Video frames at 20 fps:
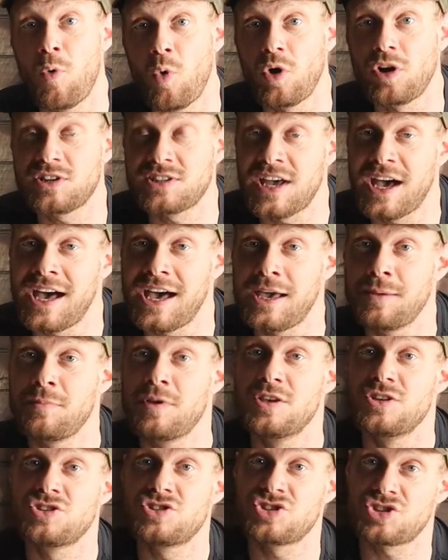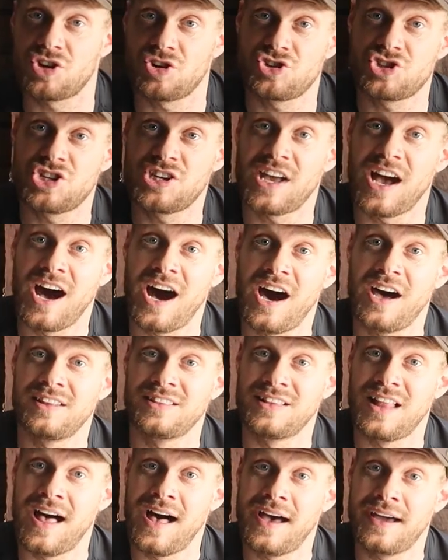more time searching
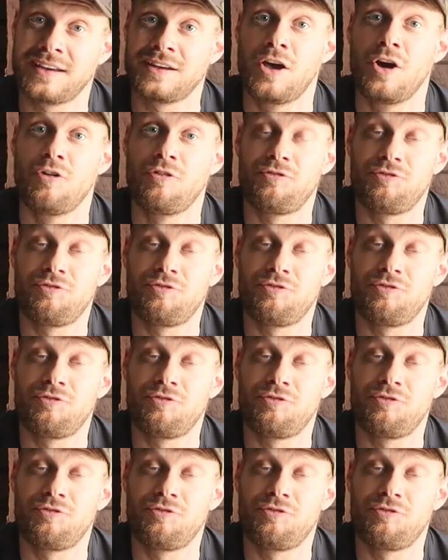online